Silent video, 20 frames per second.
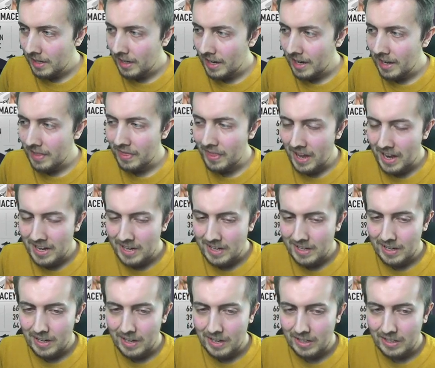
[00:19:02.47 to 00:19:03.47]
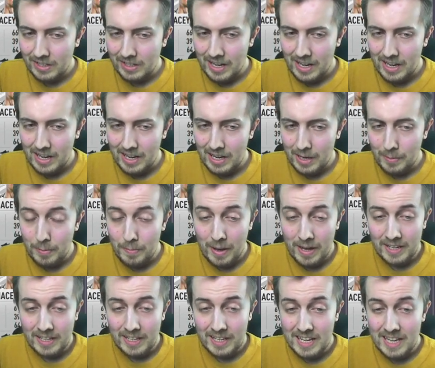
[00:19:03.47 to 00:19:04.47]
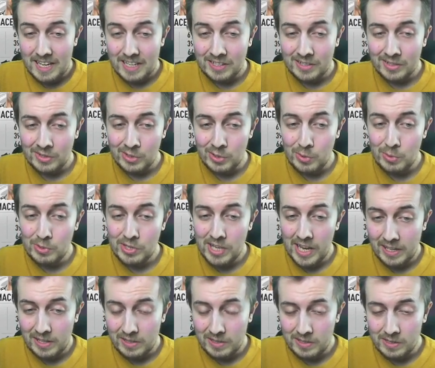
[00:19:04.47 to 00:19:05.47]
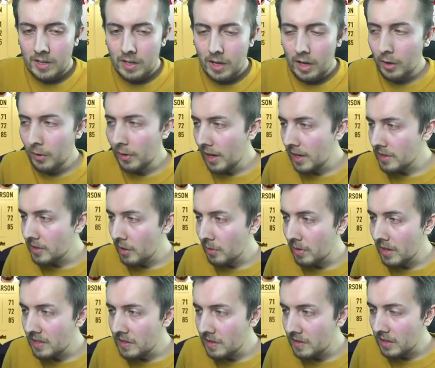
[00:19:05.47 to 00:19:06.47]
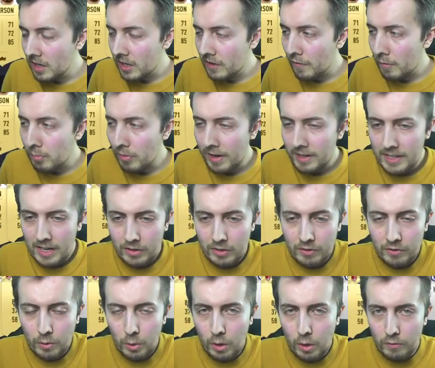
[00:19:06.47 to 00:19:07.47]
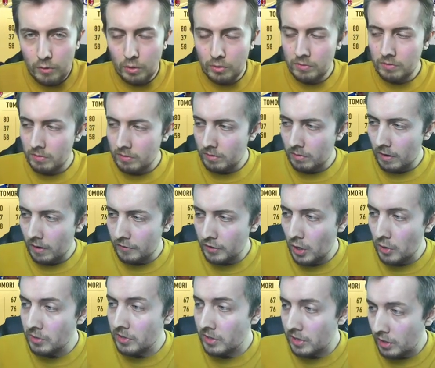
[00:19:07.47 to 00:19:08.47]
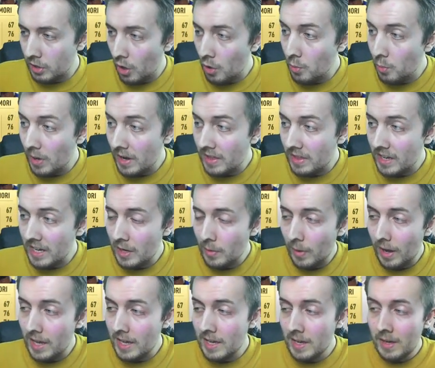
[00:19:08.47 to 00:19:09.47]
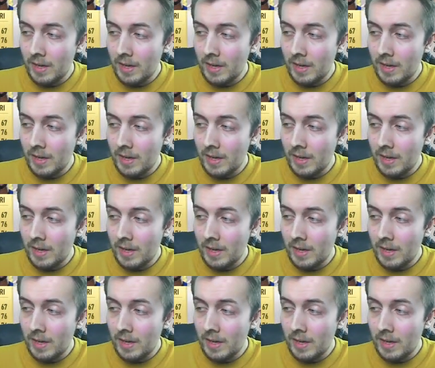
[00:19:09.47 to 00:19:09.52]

And then I'll uh, be back in two seconds. Okay, so this is kind of a breakdown of who I've gone, I've chosen to go with anyway.